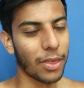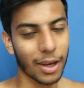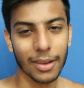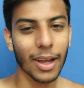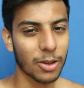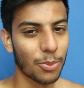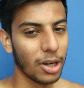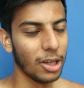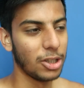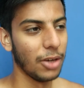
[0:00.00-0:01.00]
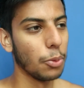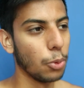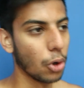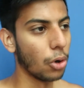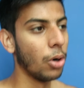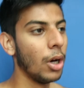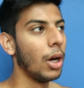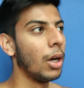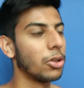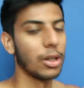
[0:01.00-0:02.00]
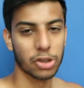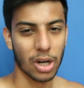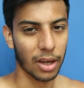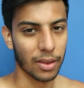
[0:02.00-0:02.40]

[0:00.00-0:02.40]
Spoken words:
I think that's a pretty achievable goal, so let's try to get